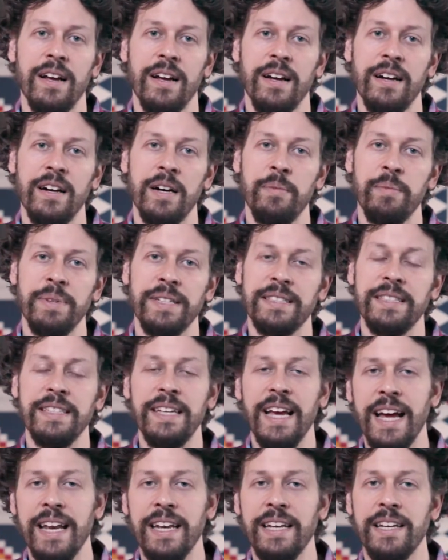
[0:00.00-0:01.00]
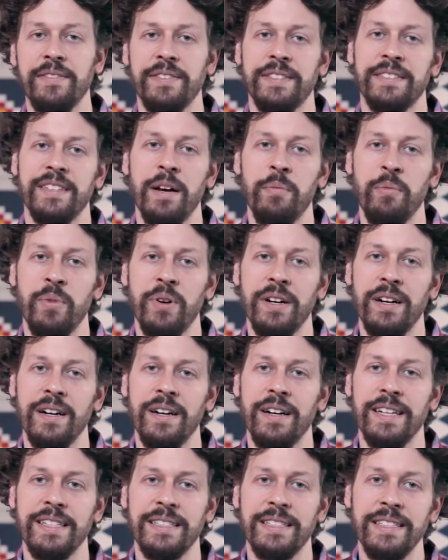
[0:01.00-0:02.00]
It's the end of
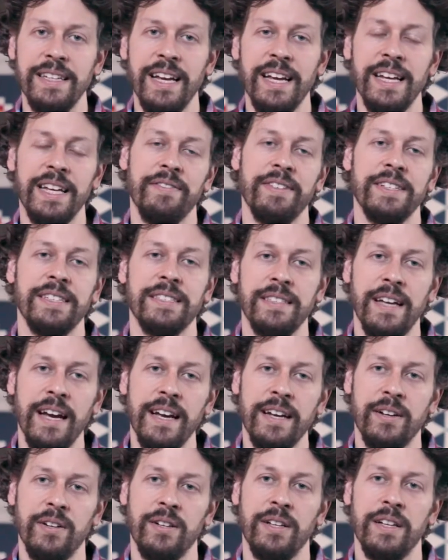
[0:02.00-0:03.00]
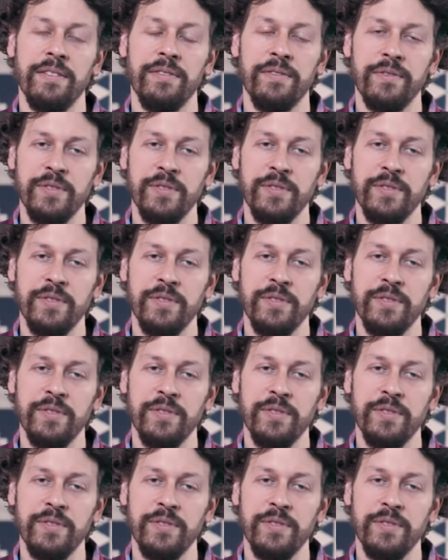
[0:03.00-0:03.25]
summer. It's the end of a cycle of